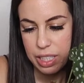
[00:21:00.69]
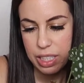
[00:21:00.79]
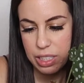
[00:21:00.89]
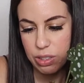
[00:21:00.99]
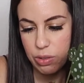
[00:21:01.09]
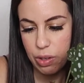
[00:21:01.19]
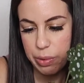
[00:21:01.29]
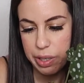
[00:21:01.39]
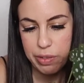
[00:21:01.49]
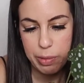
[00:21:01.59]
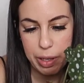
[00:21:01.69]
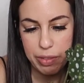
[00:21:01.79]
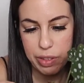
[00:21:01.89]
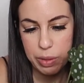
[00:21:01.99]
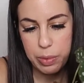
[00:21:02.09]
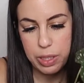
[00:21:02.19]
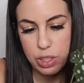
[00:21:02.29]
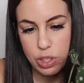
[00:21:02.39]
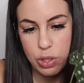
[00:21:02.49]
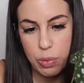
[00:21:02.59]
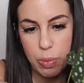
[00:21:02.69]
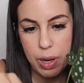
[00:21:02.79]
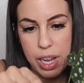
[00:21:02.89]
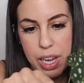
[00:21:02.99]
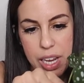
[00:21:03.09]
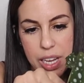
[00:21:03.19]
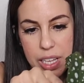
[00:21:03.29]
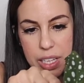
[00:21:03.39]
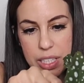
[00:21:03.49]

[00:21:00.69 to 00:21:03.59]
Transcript: it's growing from every which way.